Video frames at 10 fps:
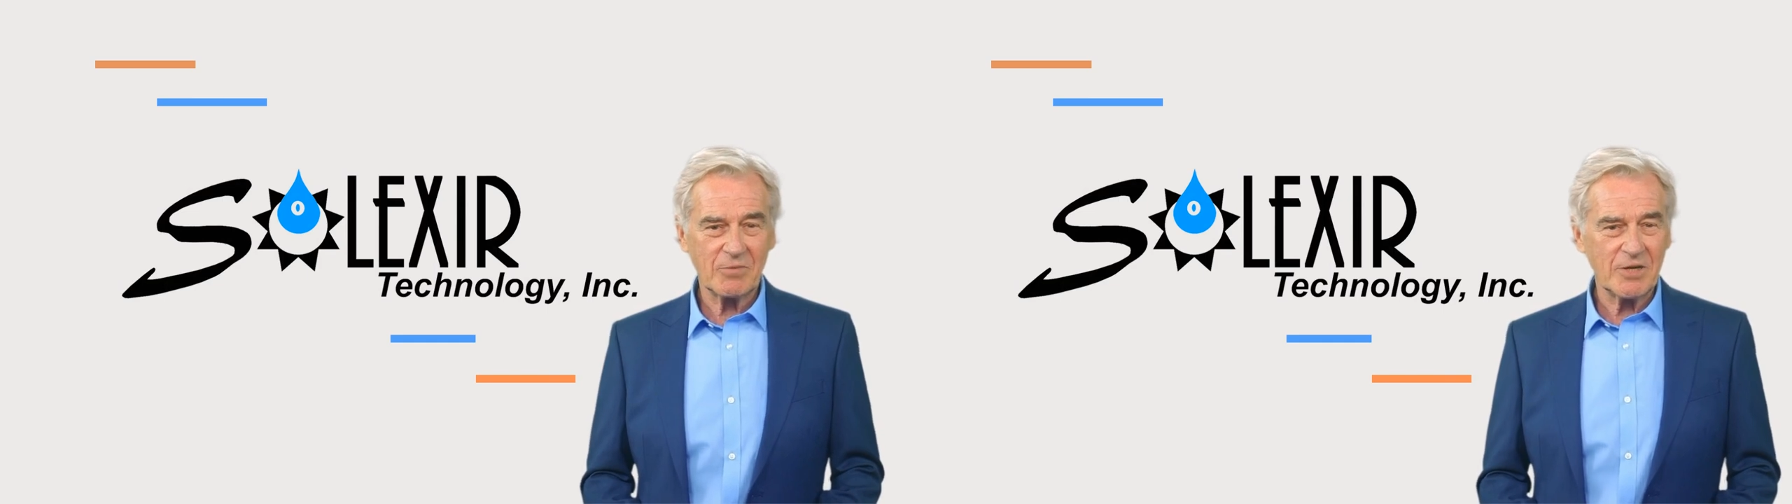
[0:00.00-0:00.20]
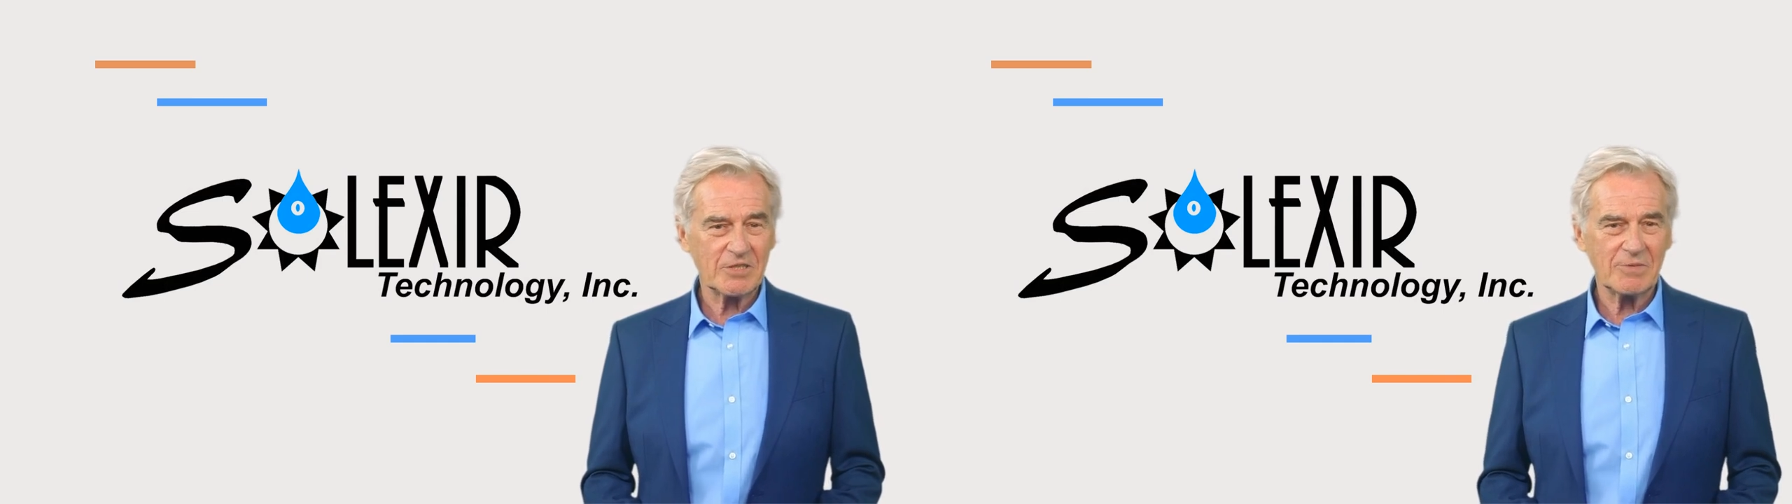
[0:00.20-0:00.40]

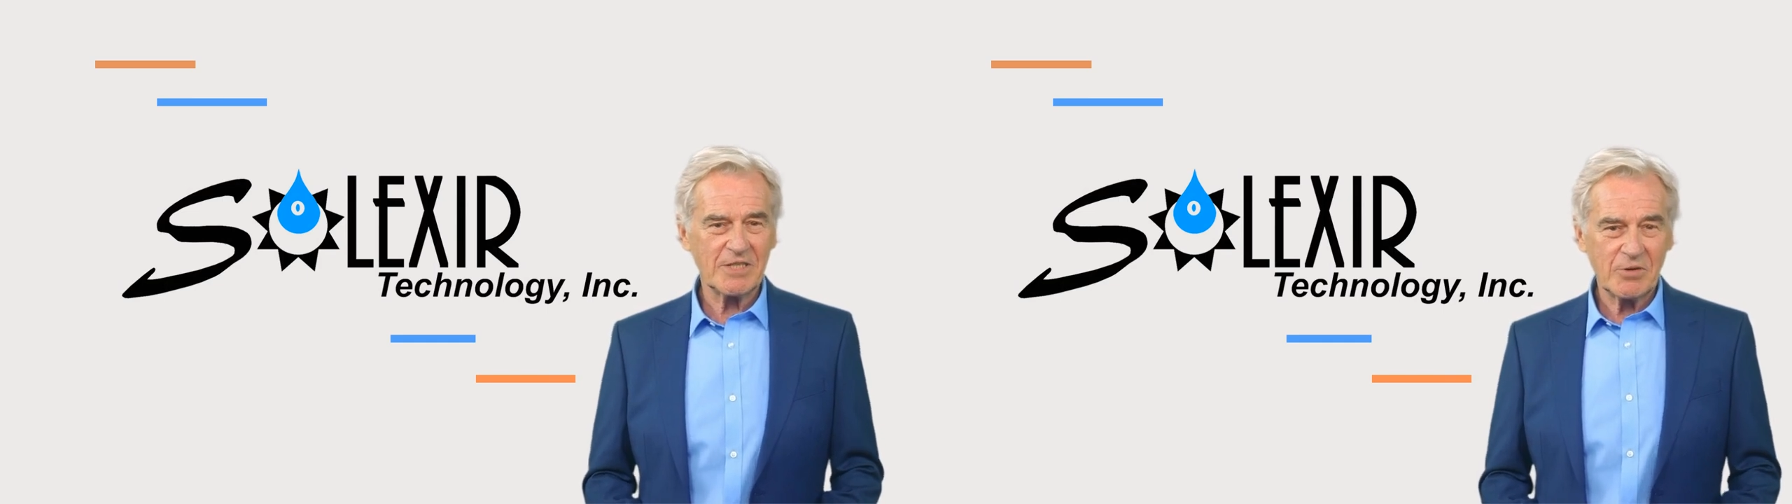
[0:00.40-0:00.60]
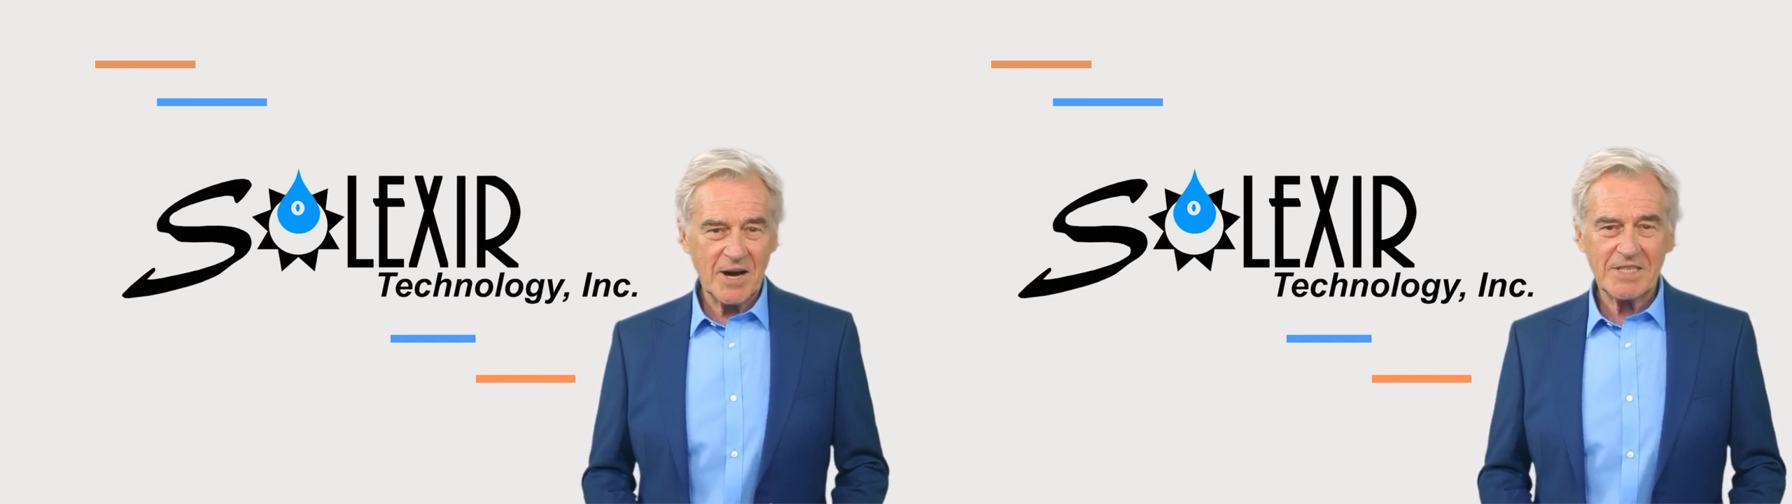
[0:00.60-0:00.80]
which
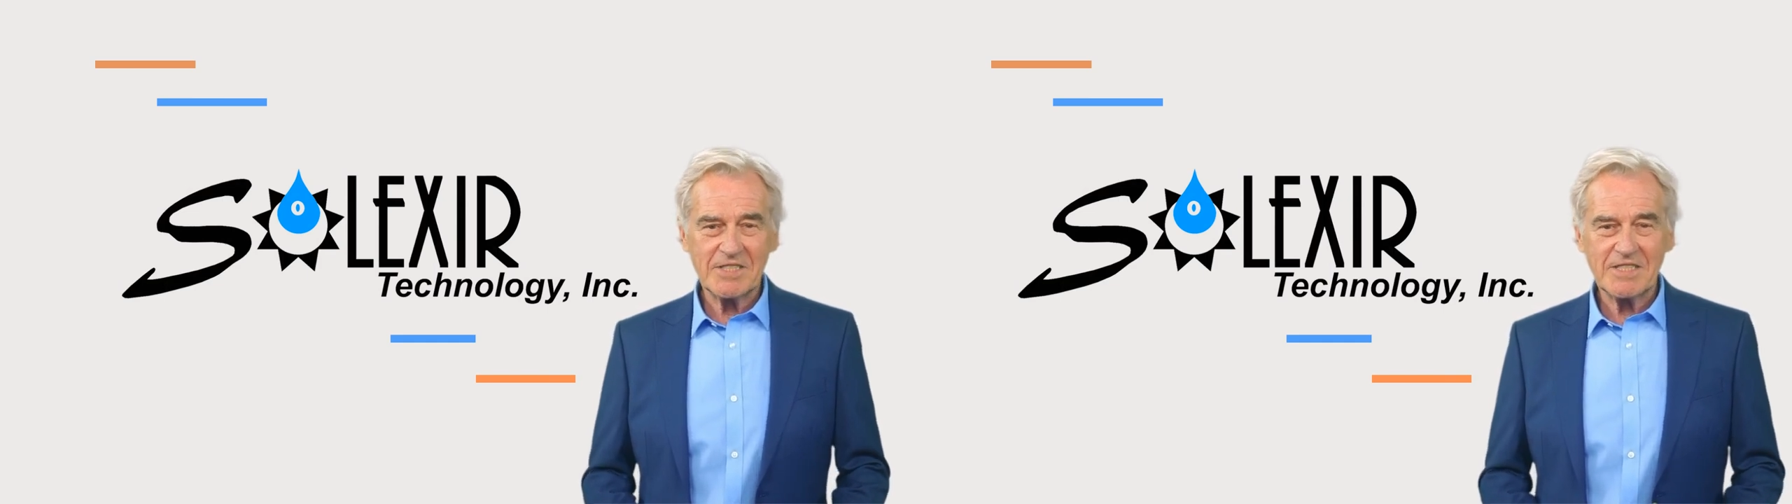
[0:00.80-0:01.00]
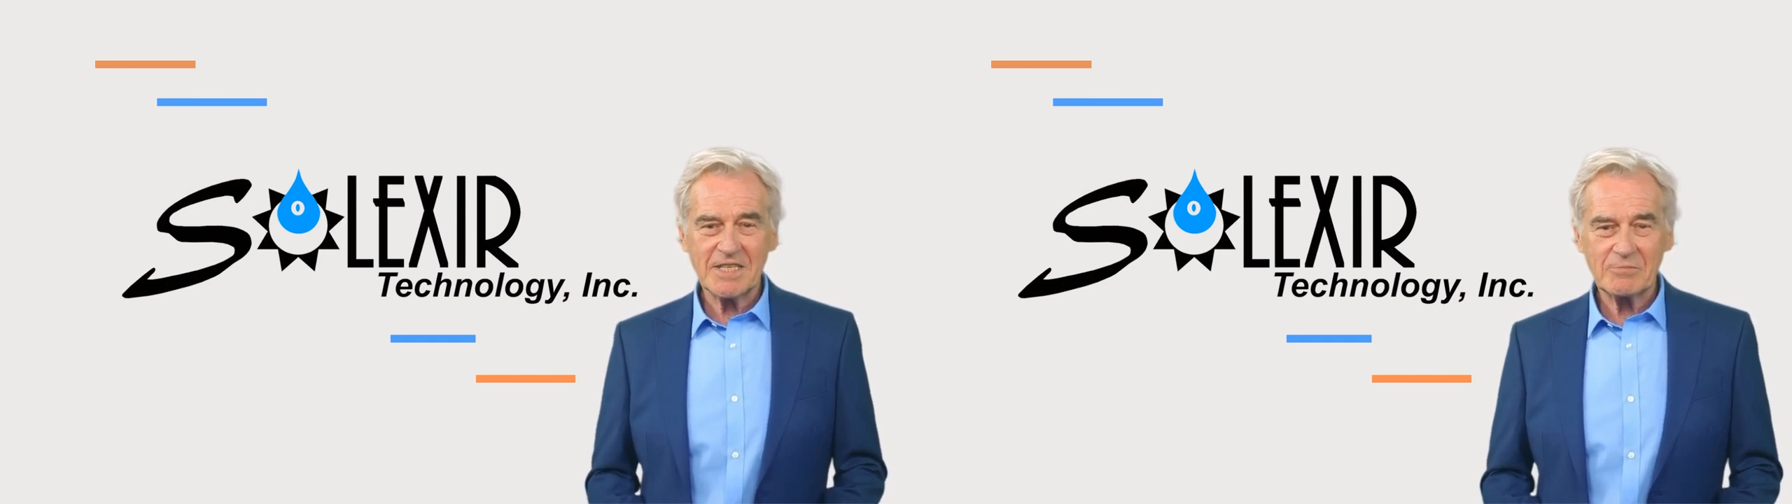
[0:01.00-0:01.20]

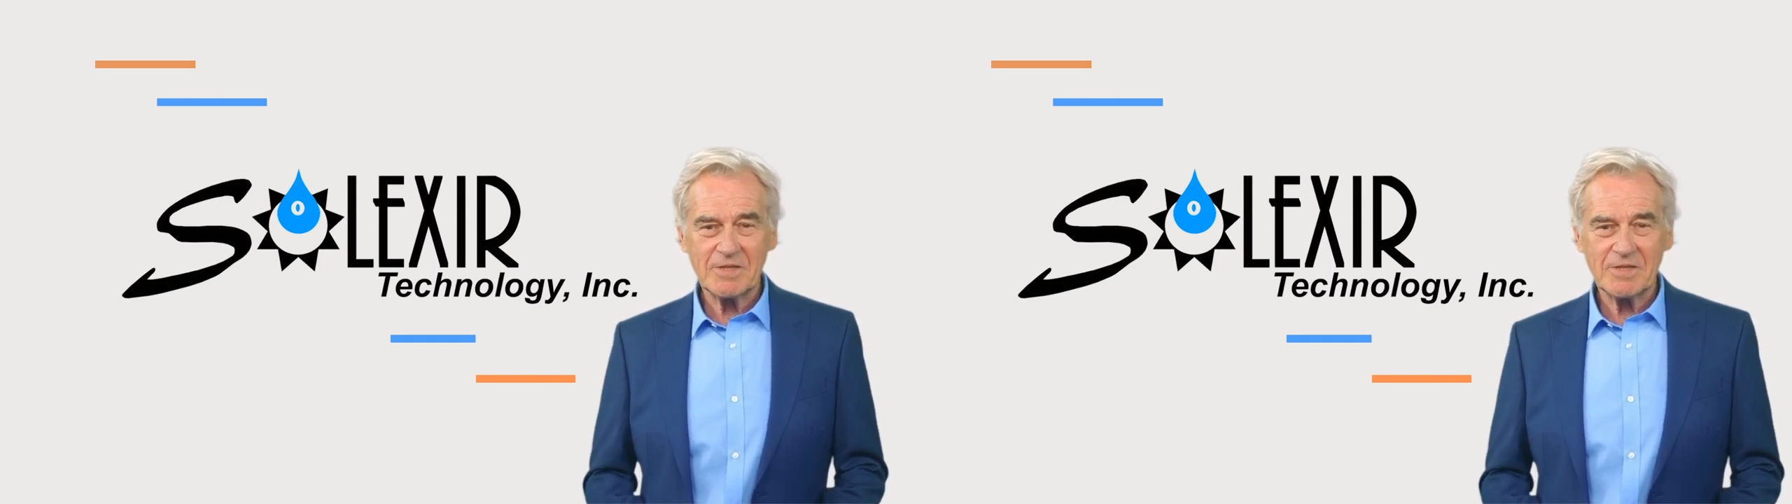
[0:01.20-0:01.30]
specializes in the